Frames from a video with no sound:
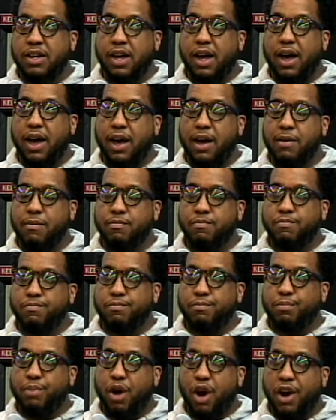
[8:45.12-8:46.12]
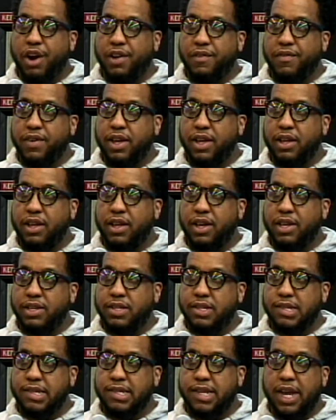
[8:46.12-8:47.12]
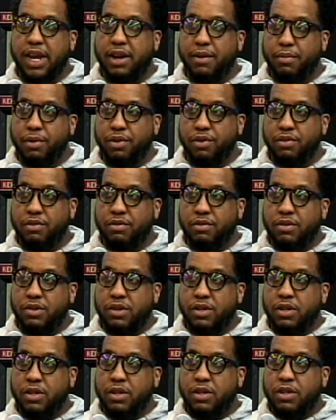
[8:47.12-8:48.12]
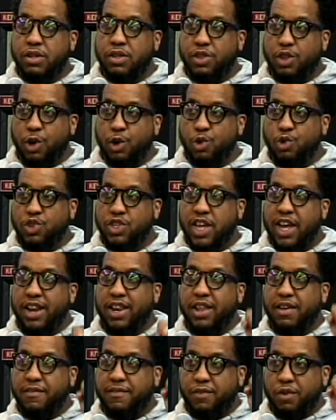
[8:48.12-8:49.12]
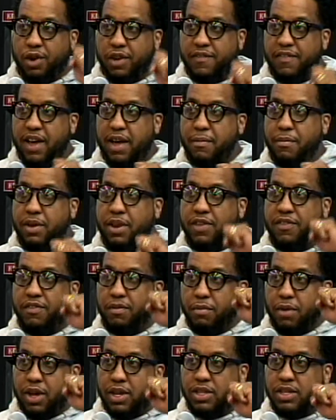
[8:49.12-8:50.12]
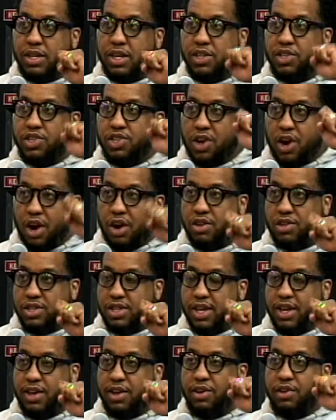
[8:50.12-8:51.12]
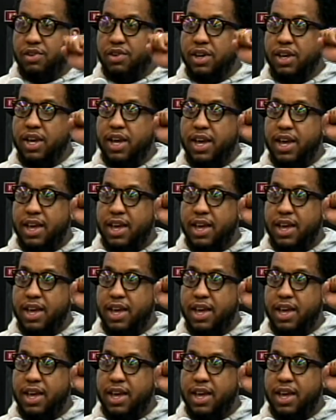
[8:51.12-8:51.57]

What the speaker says: part of it is sustainable. Those that live 45 minutes from us in Scarsdale